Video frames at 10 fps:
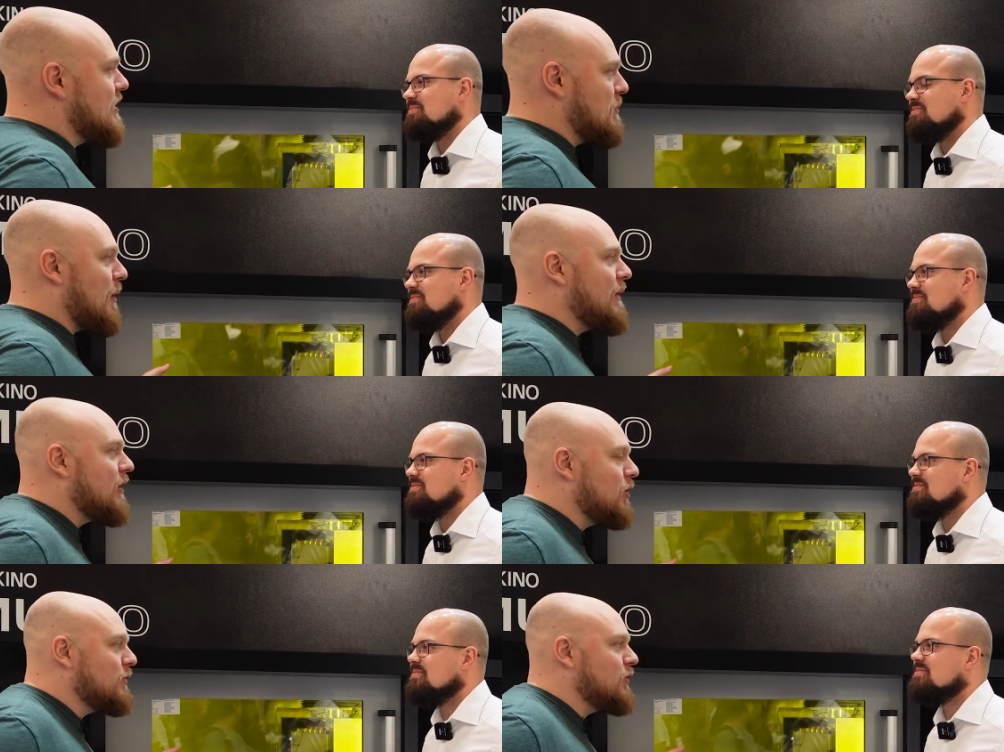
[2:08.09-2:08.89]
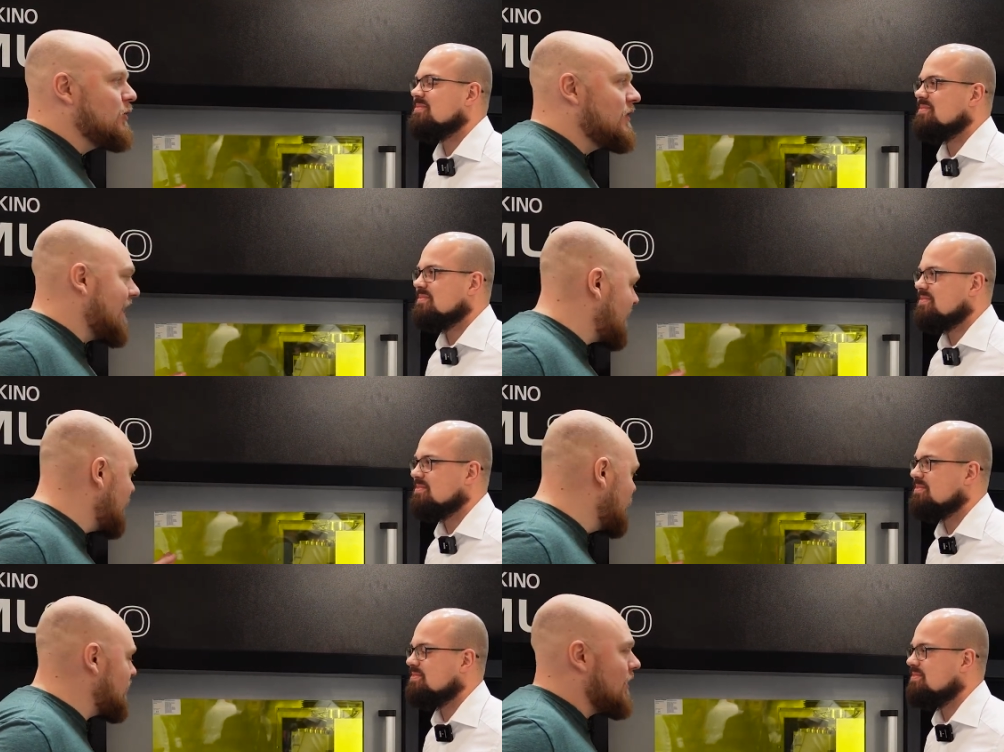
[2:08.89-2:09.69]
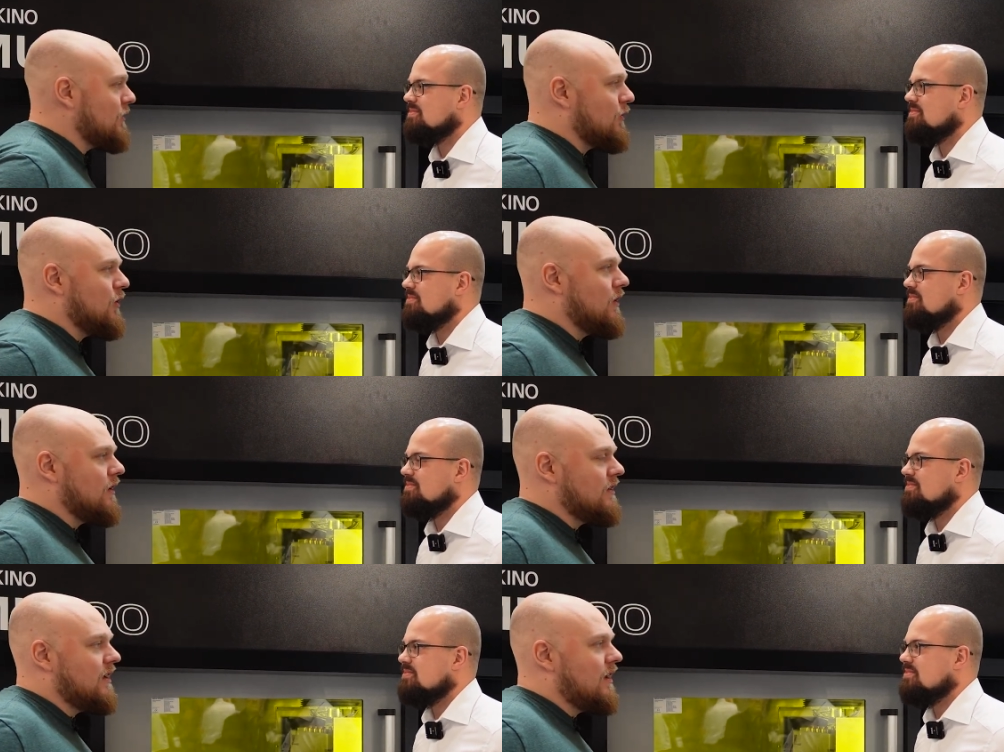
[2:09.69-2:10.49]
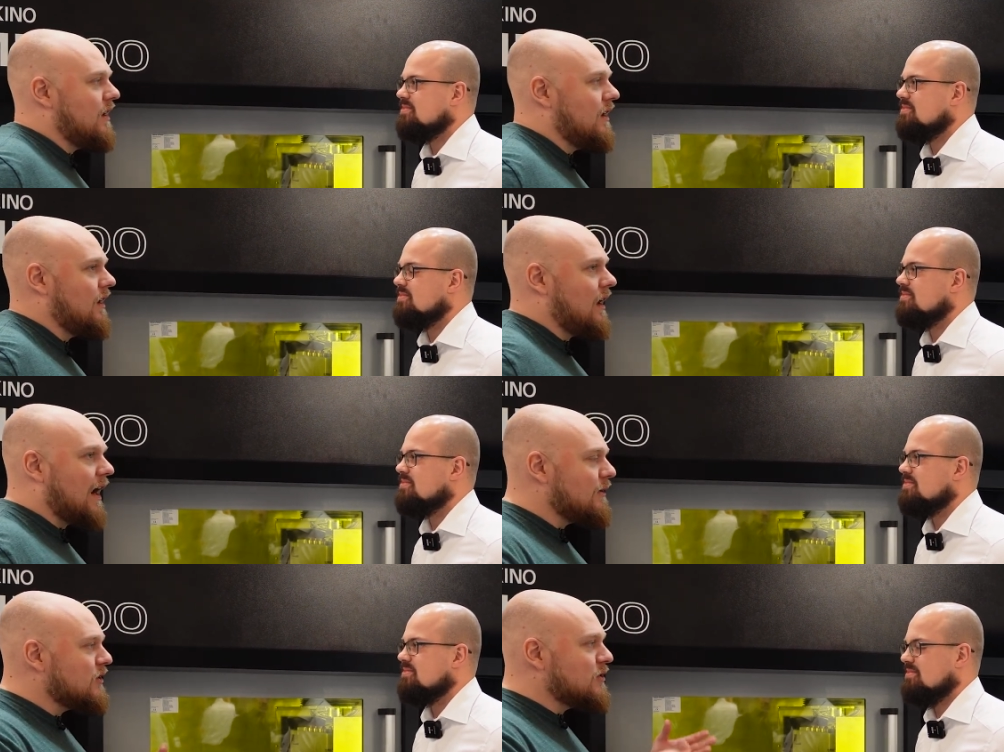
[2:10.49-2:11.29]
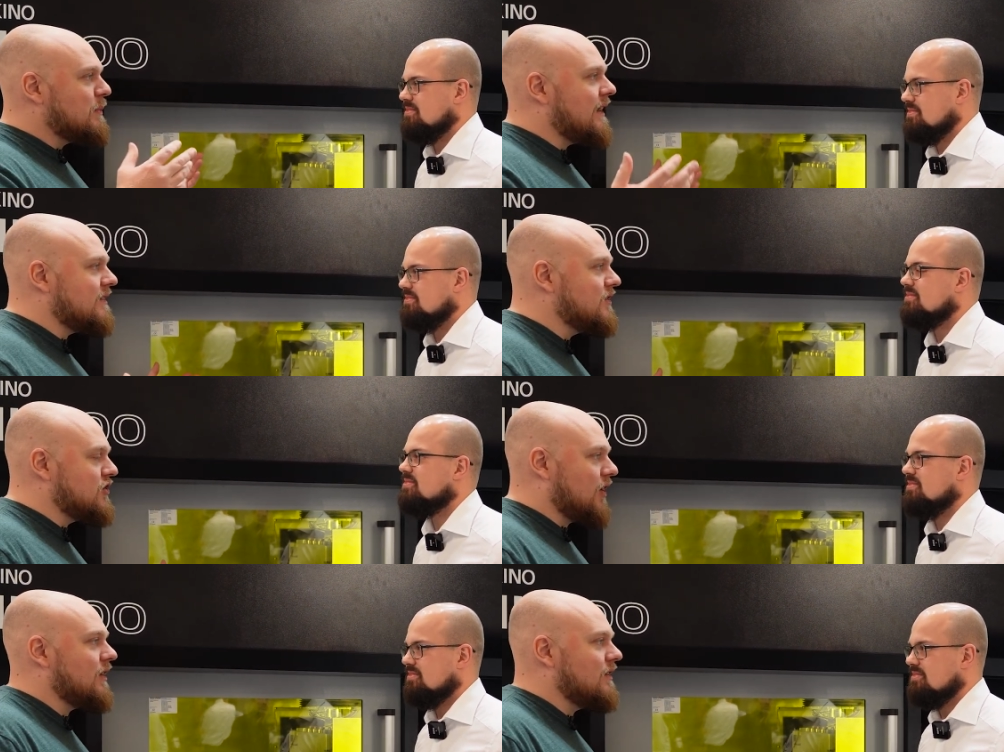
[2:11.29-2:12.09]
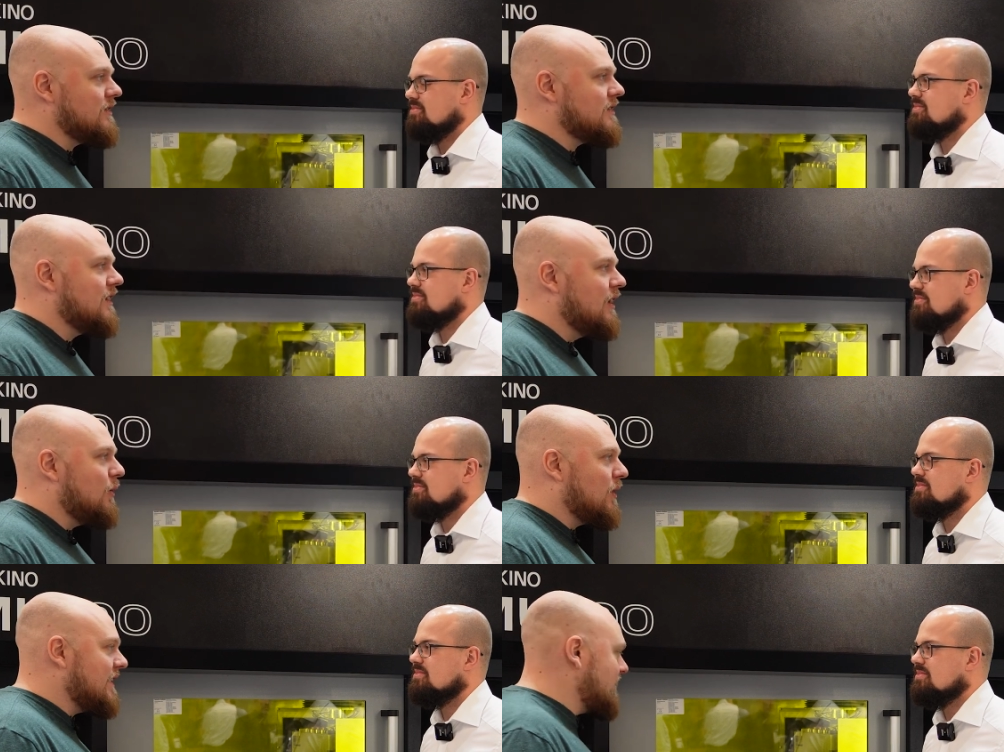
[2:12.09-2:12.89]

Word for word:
Speaker 1: it's probably going to get used a lot for the uh, aerospace, the shuttles. What